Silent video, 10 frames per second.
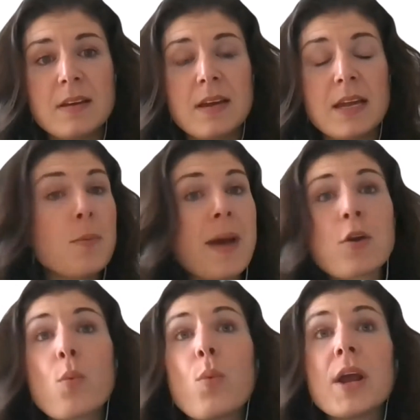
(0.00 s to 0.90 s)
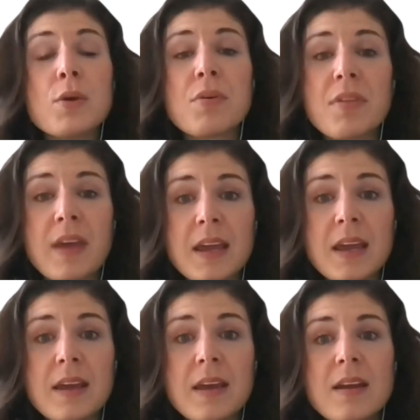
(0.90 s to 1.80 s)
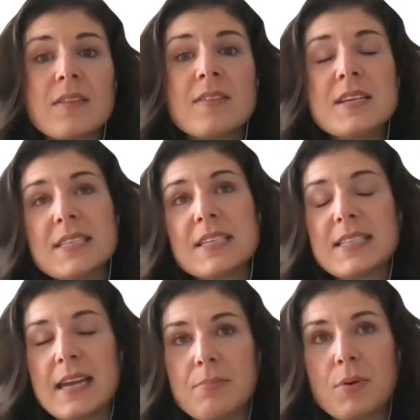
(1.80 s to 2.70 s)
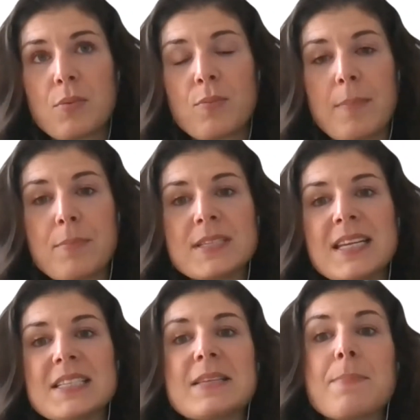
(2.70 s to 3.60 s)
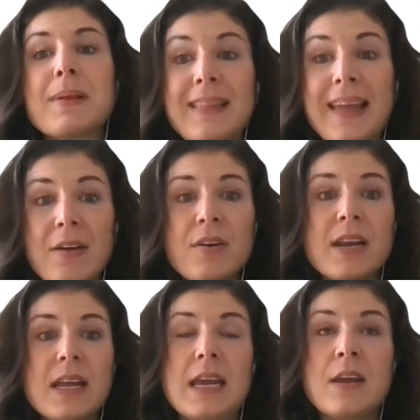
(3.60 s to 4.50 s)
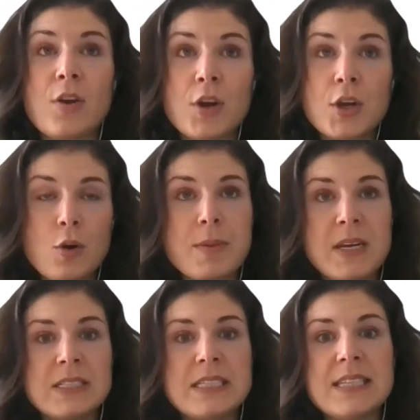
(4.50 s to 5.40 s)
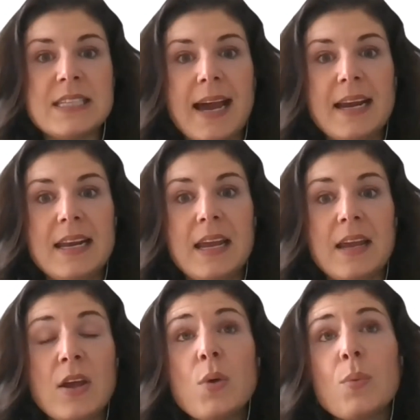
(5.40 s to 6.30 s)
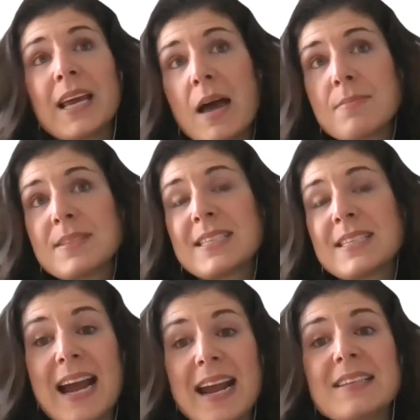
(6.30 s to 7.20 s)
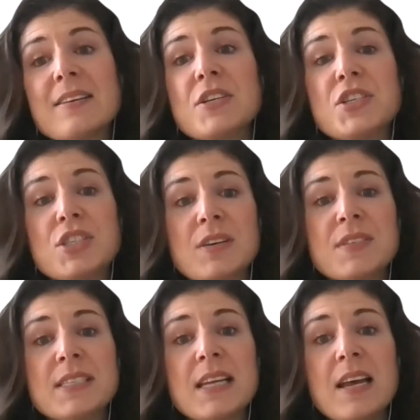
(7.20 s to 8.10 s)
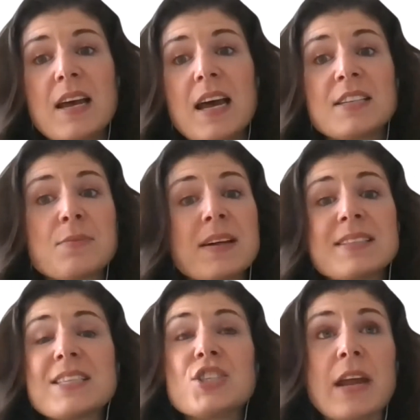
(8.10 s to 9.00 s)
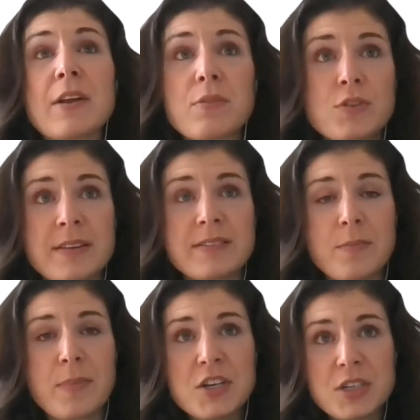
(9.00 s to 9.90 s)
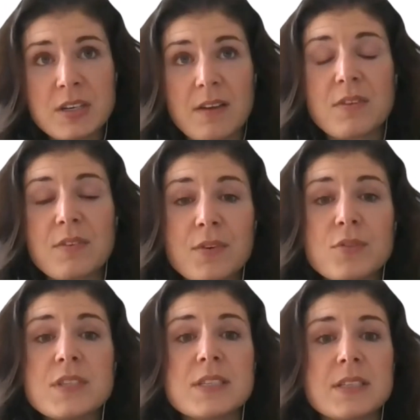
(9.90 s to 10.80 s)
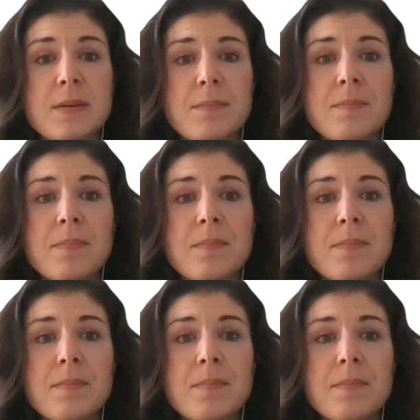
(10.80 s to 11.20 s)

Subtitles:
And no matter what you think, this example represents the polarity in our European society when it comes to dietary shifts, as well as the general transformation of the food system.